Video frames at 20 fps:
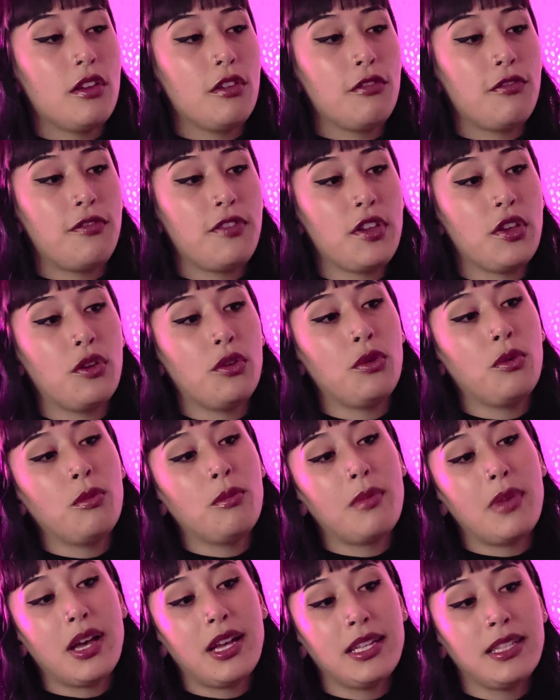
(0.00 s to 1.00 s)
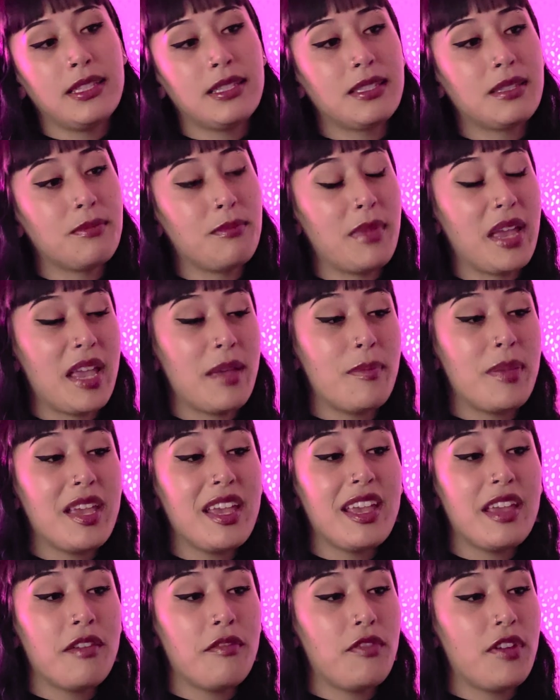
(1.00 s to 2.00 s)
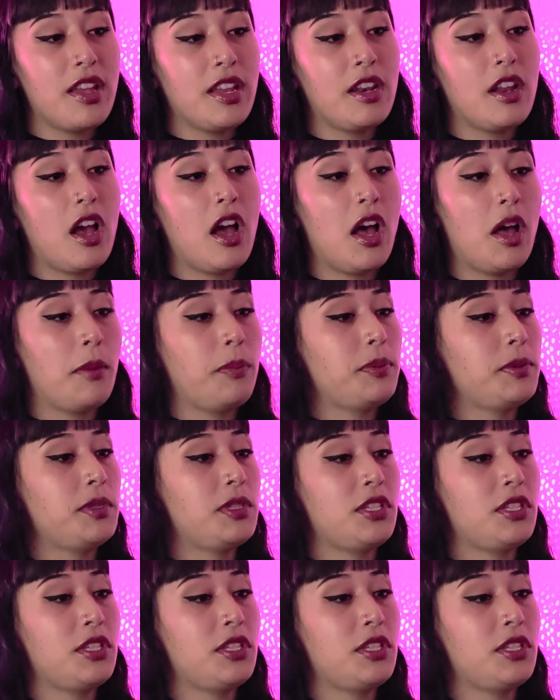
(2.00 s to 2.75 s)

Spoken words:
few months, maybe even up